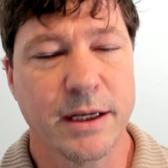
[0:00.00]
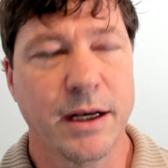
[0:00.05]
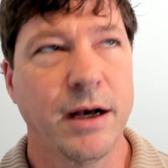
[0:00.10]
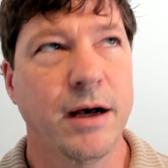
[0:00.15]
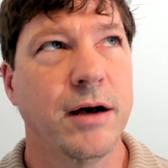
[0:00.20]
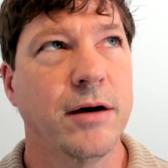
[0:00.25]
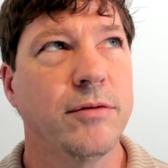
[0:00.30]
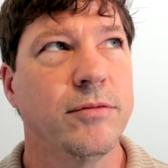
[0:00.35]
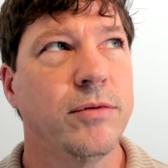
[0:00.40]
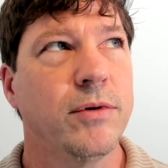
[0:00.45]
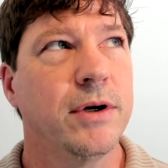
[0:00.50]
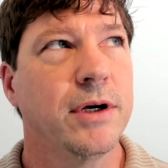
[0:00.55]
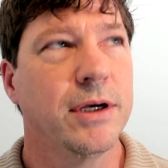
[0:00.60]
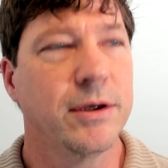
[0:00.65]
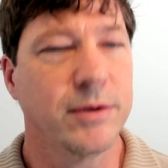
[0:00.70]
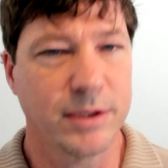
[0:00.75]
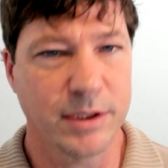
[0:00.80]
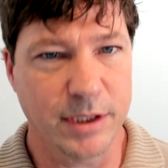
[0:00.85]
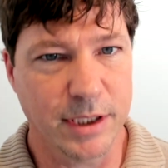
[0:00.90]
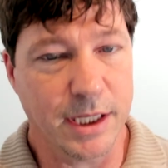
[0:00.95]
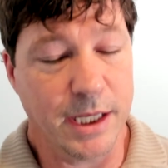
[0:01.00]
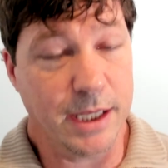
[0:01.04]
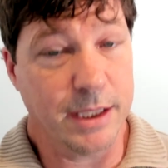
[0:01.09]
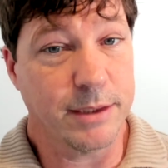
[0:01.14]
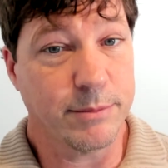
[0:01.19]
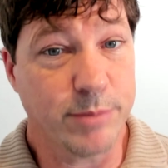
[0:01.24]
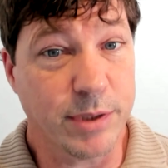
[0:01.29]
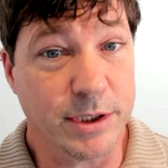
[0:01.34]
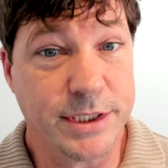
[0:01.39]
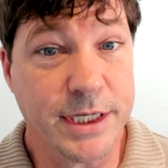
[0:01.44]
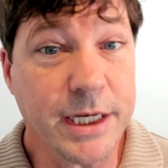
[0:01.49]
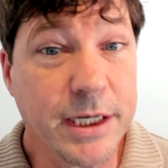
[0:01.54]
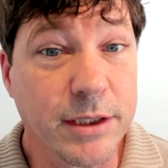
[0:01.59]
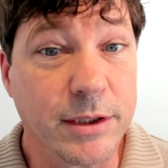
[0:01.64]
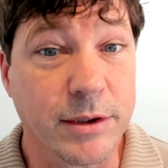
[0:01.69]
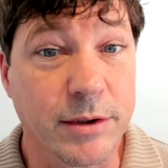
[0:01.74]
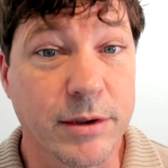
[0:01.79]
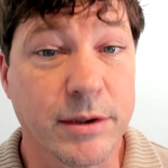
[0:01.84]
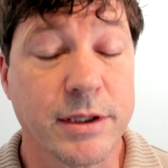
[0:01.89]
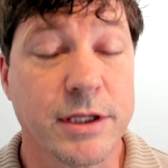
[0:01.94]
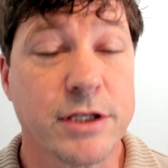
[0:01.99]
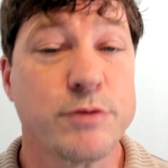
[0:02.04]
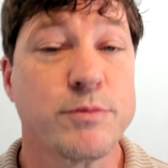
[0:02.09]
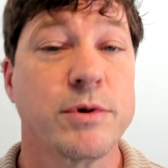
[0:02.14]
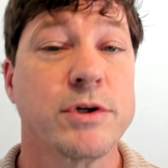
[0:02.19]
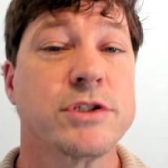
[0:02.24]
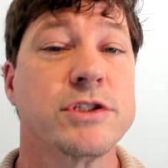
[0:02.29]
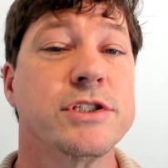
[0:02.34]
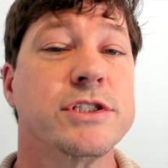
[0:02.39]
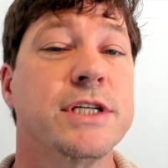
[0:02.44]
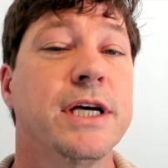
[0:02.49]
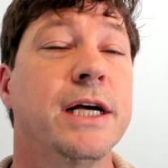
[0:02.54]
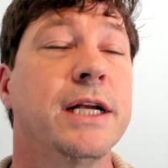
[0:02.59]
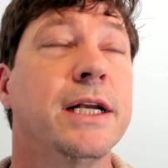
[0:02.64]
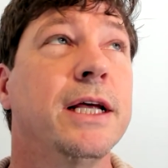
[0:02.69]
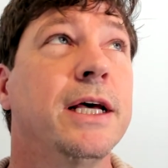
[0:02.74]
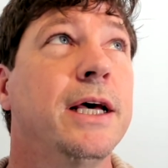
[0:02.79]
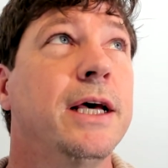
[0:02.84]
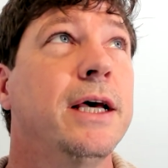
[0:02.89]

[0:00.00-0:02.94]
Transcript: In particular, this person said,